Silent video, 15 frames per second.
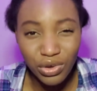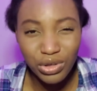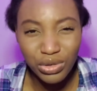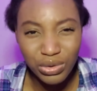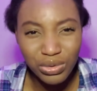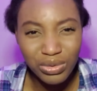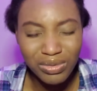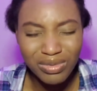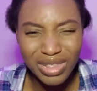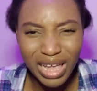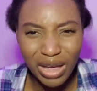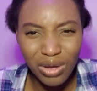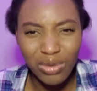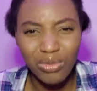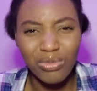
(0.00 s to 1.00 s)
for you
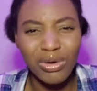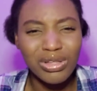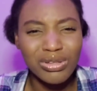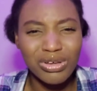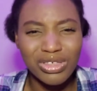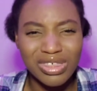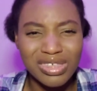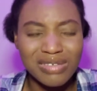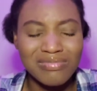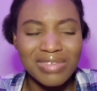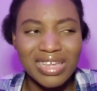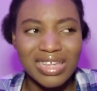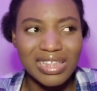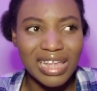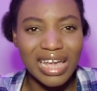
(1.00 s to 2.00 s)
like what does she
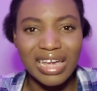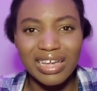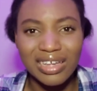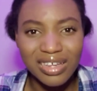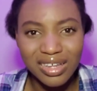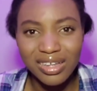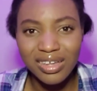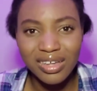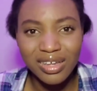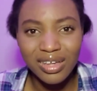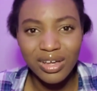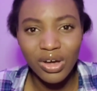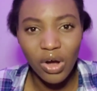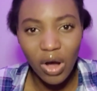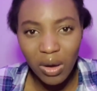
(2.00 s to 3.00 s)
mean like
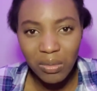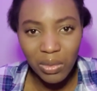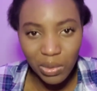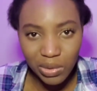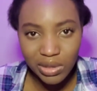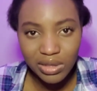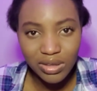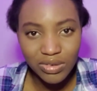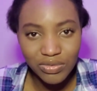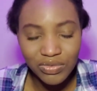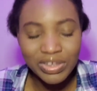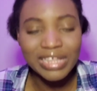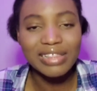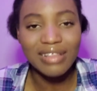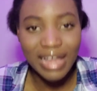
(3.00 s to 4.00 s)
come on
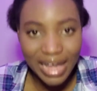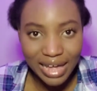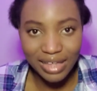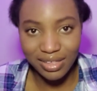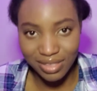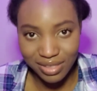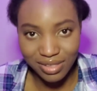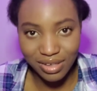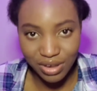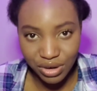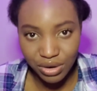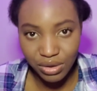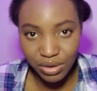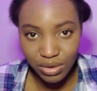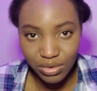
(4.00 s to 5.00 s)
relax
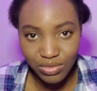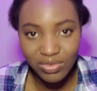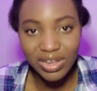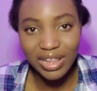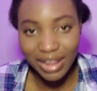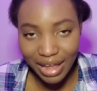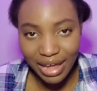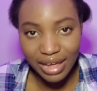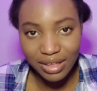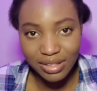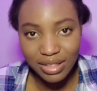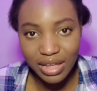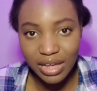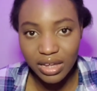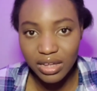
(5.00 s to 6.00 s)
girl
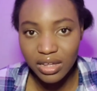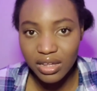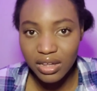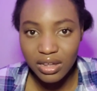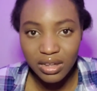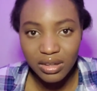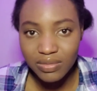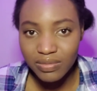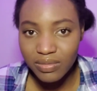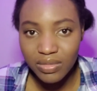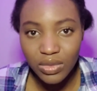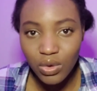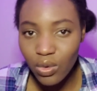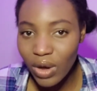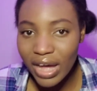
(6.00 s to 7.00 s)
relax like
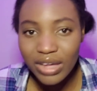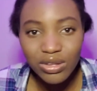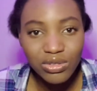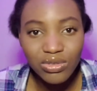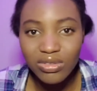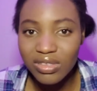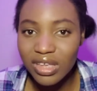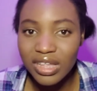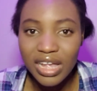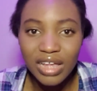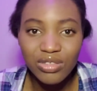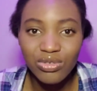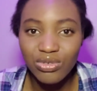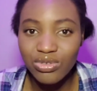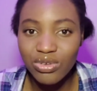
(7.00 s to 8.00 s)
who are you to say
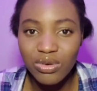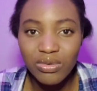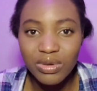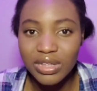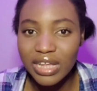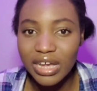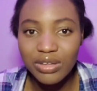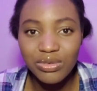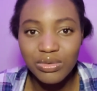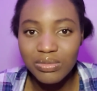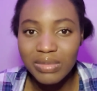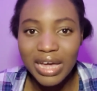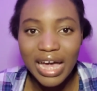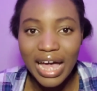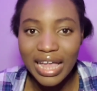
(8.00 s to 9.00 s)
that to someone that you
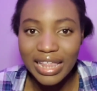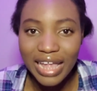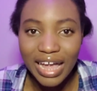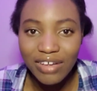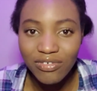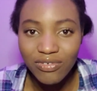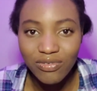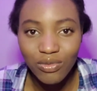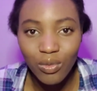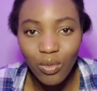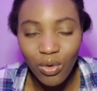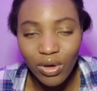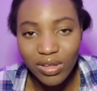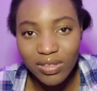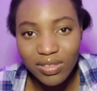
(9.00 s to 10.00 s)
make her life
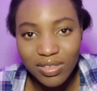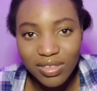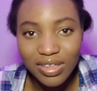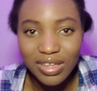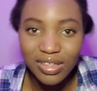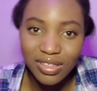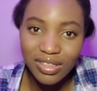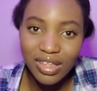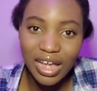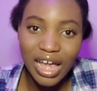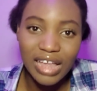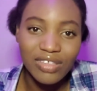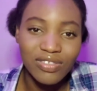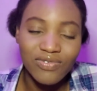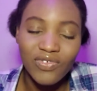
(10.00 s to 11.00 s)
worse in
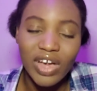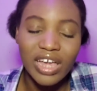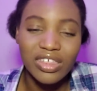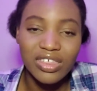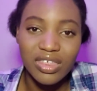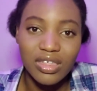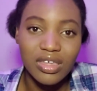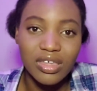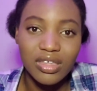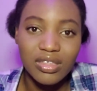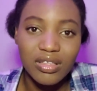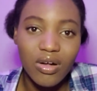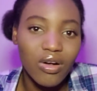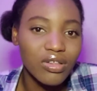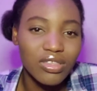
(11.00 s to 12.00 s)
as far as she
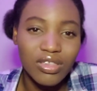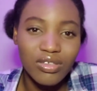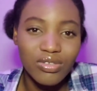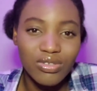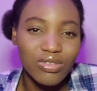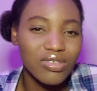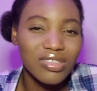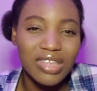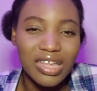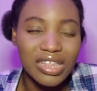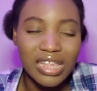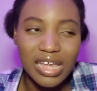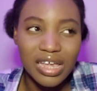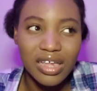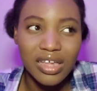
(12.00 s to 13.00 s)
continues to stay
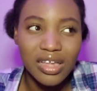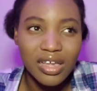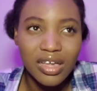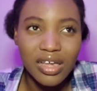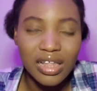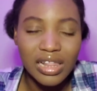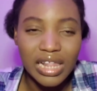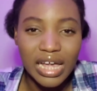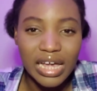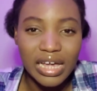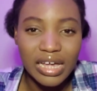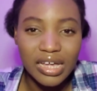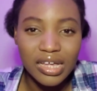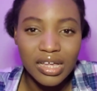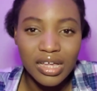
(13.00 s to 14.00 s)
there
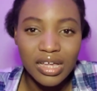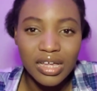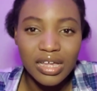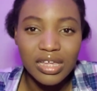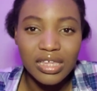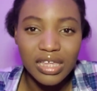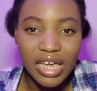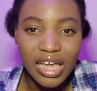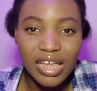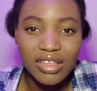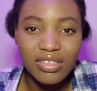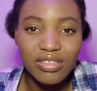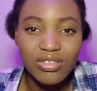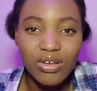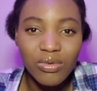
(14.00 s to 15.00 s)
like
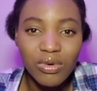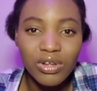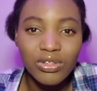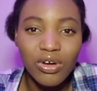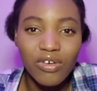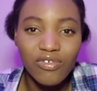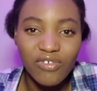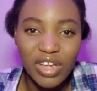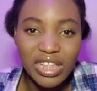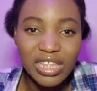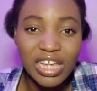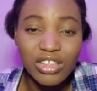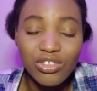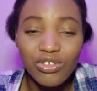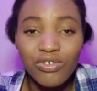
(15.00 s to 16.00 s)
Yes, someone
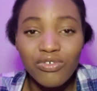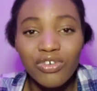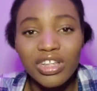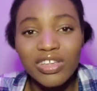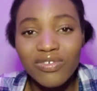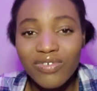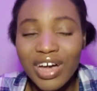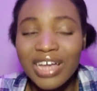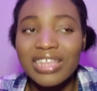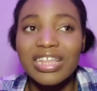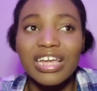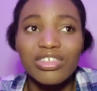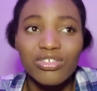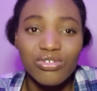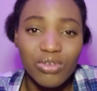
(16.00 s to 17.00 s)
offended you for the fact
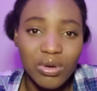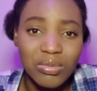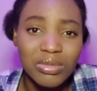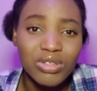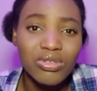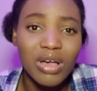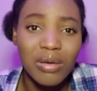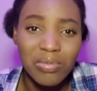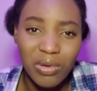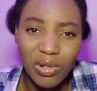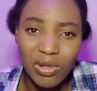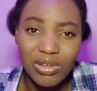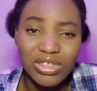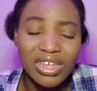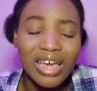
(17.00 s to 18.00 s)
that she's coming to
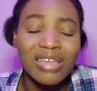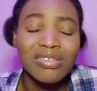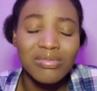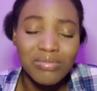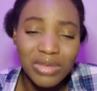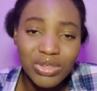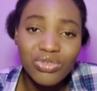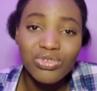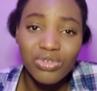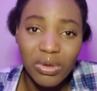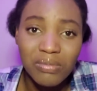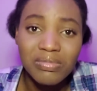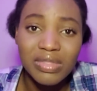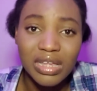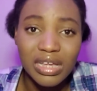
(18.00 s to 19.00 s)
apologize means
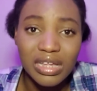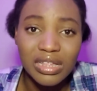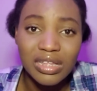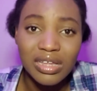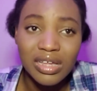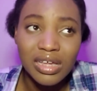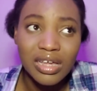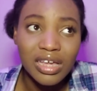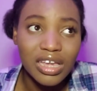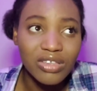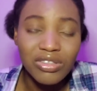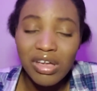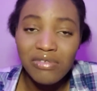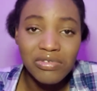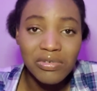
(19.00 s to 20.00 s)
something.
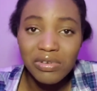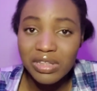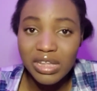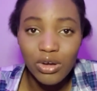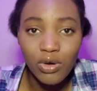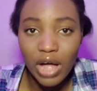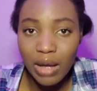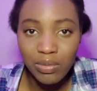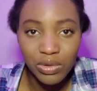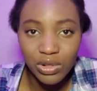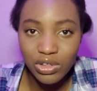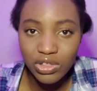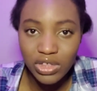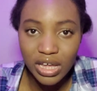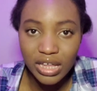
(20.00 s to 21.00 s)
It's not everyone that will
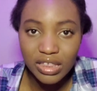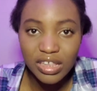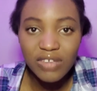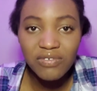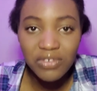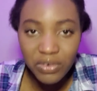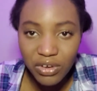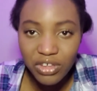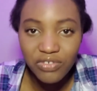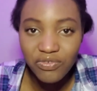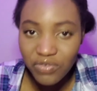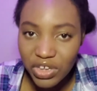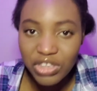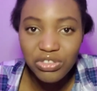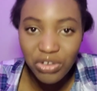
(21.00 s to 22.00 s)
apologize. If it was
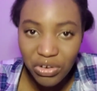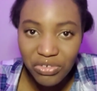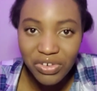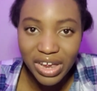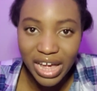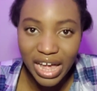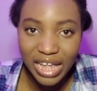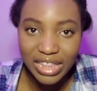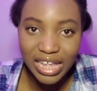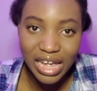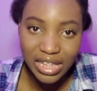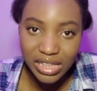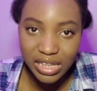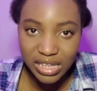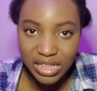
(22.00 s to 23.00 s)
Victoria
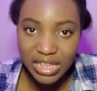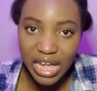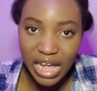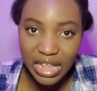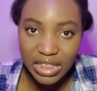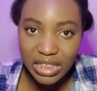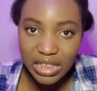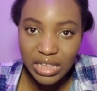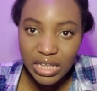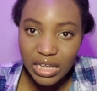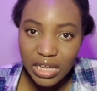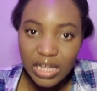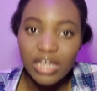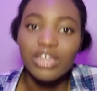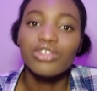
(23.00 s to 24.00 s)
that did that,
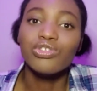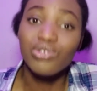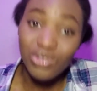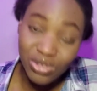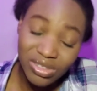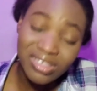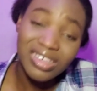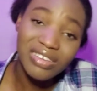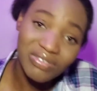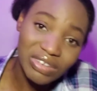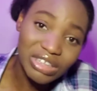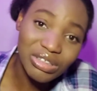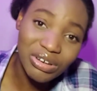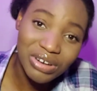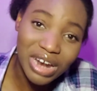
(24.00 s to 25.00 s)
do you think
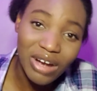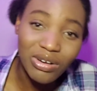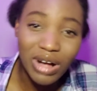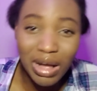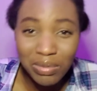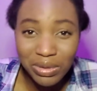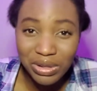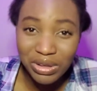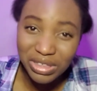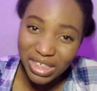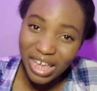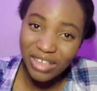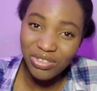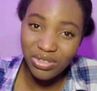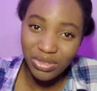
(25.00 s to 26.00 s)
Victoria will
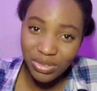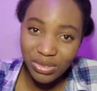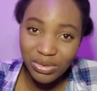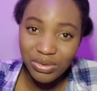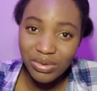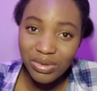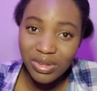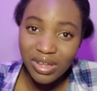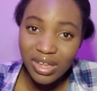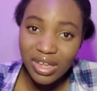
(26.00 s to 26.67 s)
apologize to you?